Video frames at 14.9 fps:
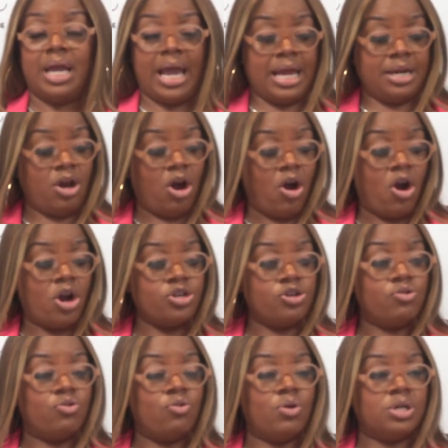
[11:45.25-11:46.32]
And are
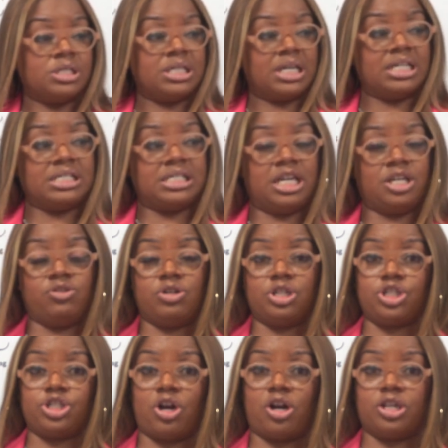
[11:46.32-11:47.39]
you going to continue to
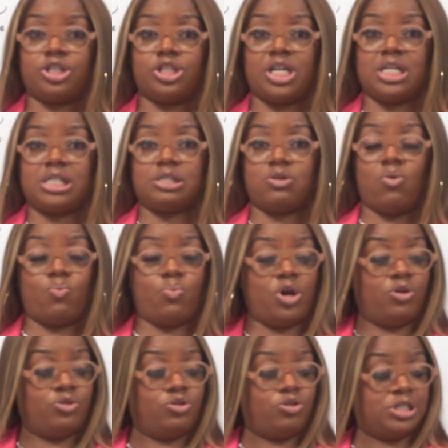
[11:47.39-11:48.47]
charge this, or
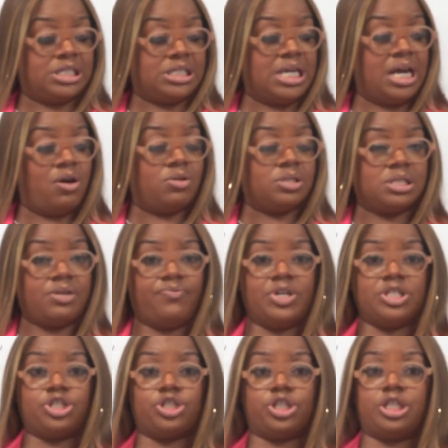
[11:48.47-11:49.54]
will your sales
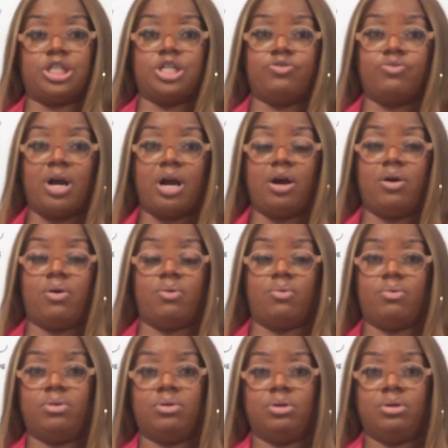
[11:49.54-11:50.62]
eventually
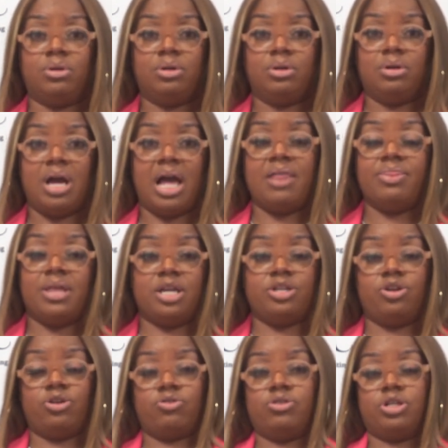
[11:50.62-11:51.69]
grow? And then
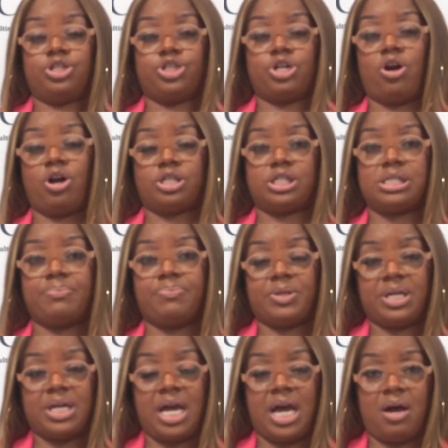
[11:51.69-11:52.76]
you're going to charge
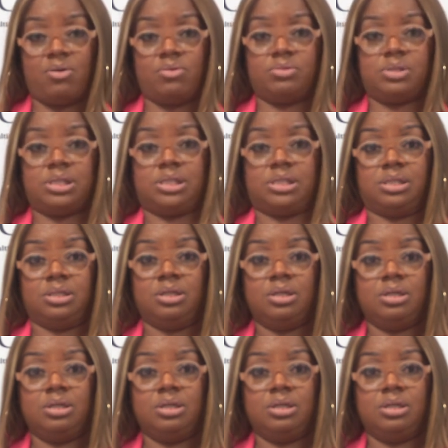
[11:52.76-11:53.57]
something else.